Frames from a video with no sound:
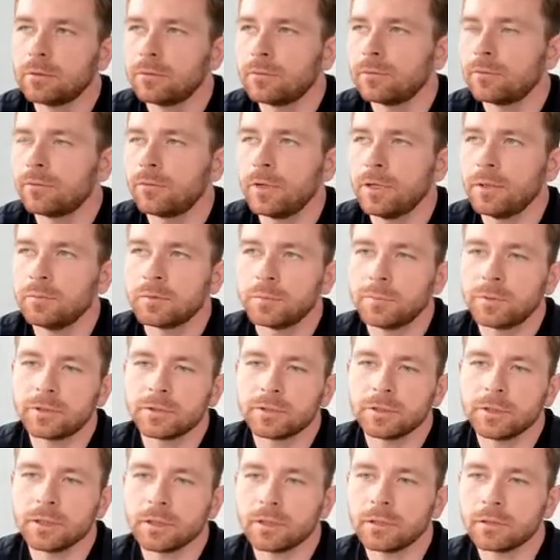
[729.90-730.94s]
frames per
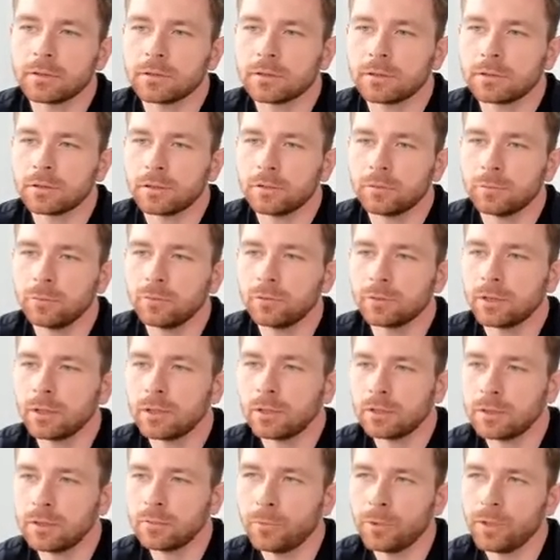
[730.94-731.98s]
second input
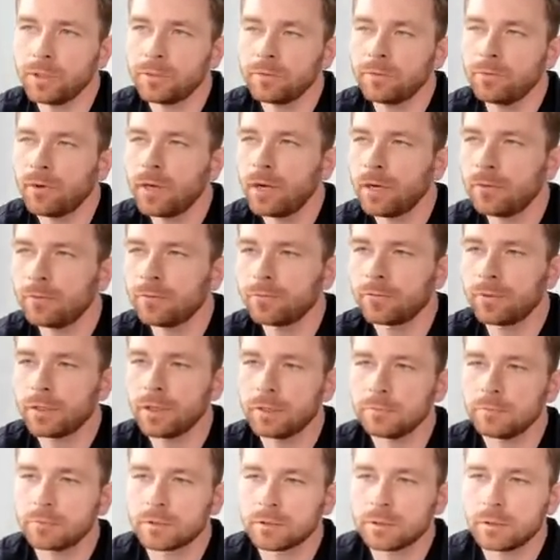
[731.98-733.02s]
and a 25
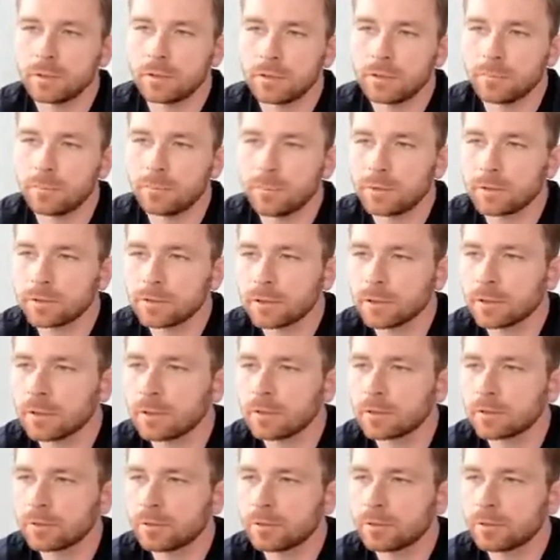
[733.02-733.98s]
frames per second